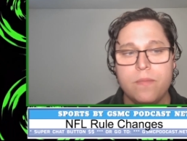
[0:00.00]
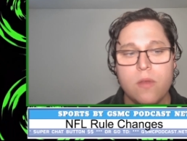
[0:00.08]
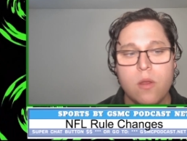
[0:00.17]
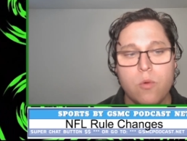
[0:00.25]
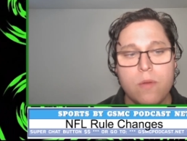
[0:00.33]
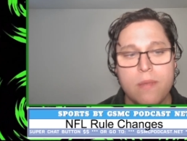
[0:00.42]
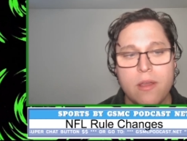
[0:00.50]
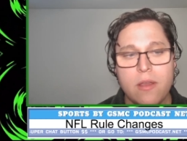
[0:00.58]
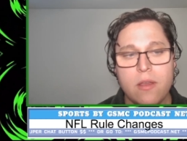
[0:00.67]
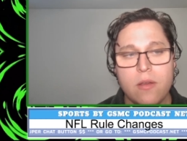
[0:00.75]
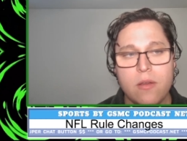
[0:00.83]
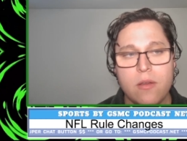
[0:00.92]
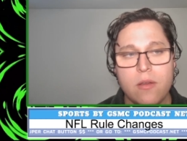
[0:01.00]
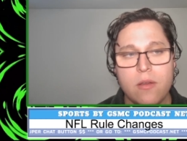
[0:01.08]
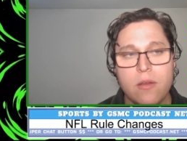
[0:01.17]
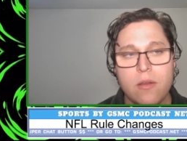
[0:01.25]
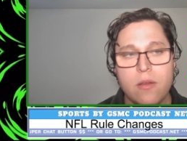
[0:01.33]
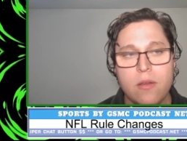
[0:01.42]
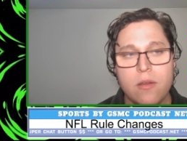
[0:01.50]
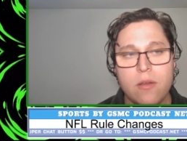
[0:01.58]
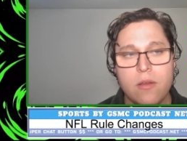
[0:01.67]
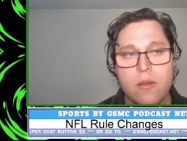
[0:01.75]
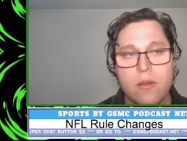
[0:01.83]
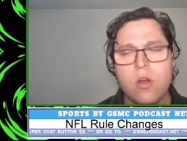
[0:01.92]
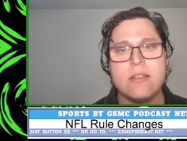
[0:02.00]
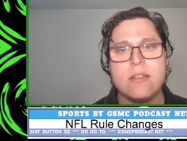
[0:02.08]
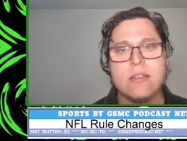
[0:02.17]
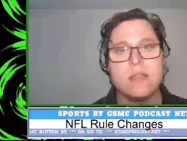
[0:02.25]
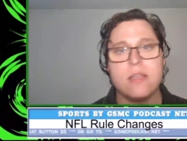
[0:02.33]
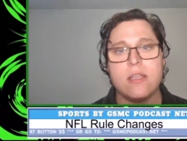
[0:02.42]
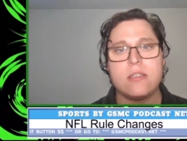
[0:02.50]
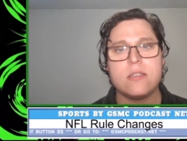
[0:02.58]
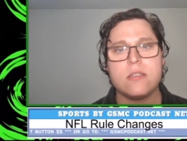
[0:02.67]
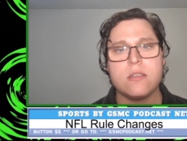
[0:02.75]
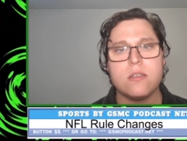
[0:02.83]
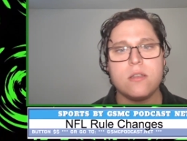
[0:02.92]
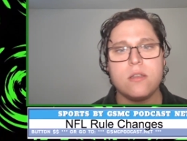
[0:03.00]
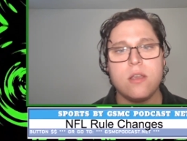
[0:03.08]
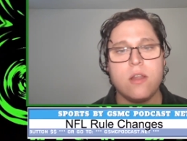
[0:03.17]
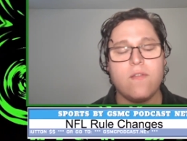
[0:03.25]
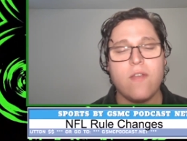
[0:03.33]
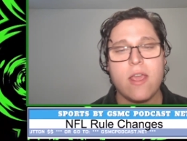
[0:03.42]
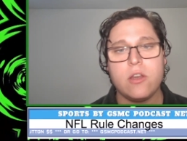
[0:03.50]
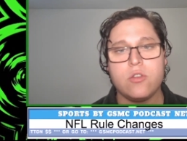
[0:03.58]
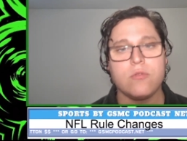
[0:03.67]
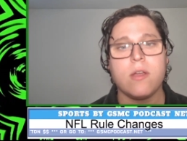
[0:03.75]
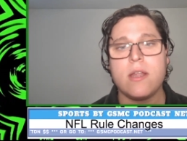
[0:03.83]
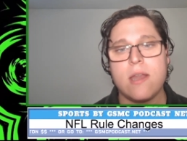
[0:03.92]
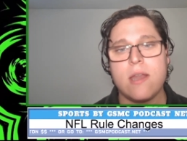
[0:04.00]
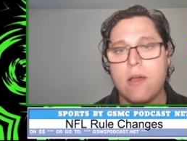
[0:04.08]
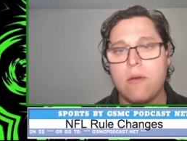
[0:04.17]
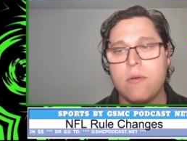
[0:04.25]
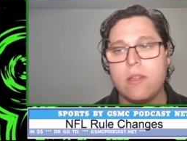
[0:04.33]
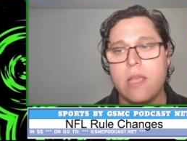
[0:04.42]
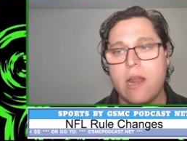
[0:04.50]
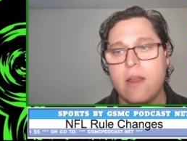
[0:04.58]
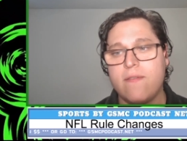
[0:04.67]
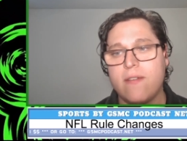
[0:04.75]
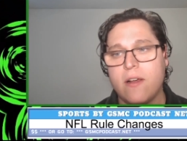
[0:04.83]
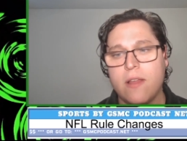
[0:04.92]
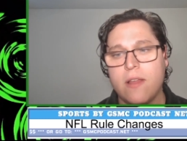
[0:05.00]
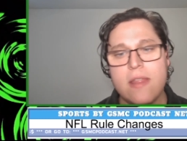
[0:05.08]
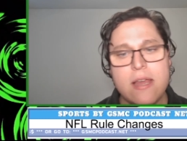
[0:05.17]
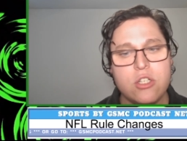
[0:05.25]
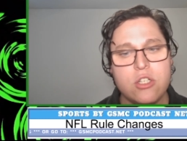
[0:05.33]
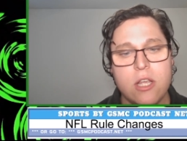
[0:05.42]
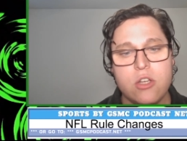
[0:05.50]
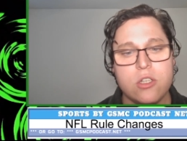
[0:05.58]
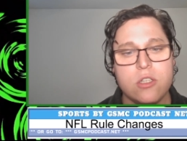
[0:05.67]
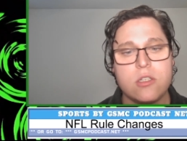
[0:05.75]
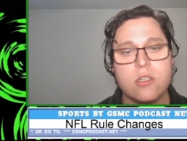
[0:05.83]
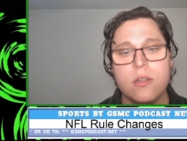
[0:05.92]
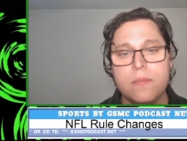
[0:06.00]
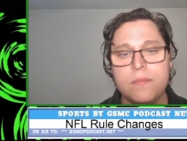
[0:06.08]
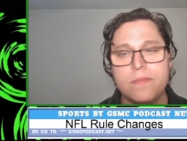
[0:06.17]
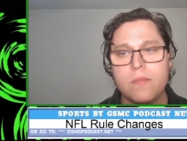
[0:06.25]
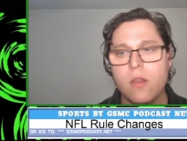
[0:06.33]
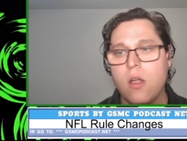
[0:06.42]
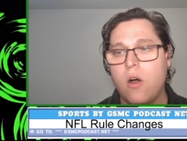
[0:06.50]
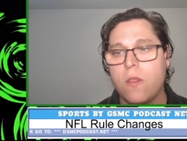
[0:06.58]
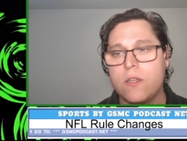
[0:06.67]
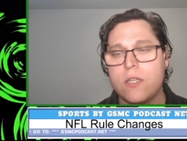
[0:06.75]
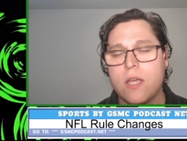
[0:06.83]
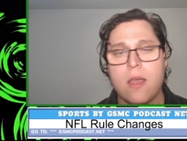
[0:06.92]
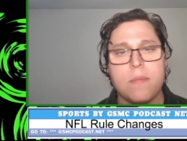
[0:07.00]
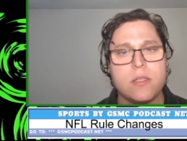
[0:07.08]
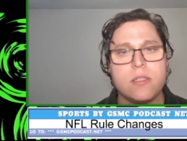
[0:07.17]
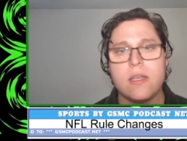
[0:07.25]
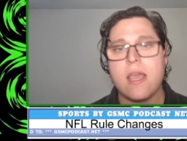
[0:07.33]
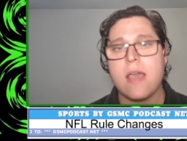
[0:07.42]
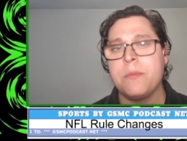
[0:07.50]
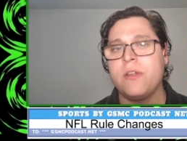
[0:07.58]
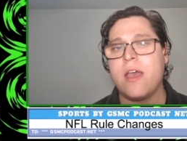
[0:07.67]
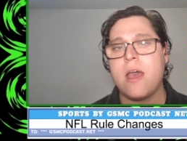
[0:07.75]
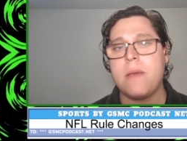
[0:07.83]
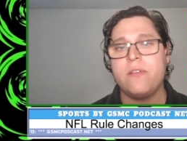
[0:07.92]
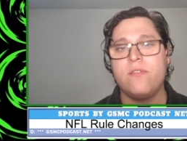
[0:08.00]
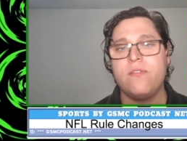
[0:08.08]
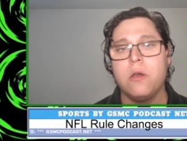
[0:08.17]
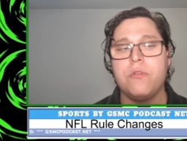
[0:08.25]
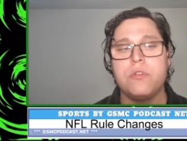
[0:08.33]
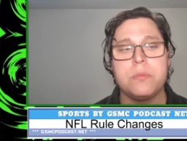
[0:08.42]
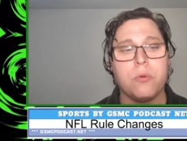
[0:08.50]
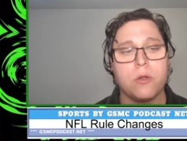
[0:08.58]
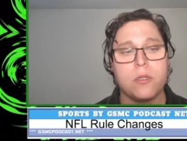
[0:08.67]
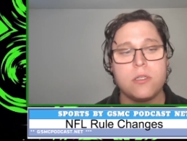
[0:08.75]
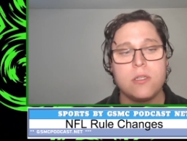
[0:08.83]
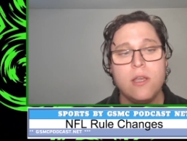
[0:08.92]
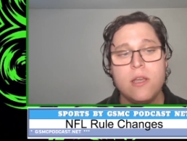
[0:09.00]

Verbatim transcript: One of my offensive has this advantage right now in the N F L, and that changes. all the time. It's the ebb, ebb and flow of sports.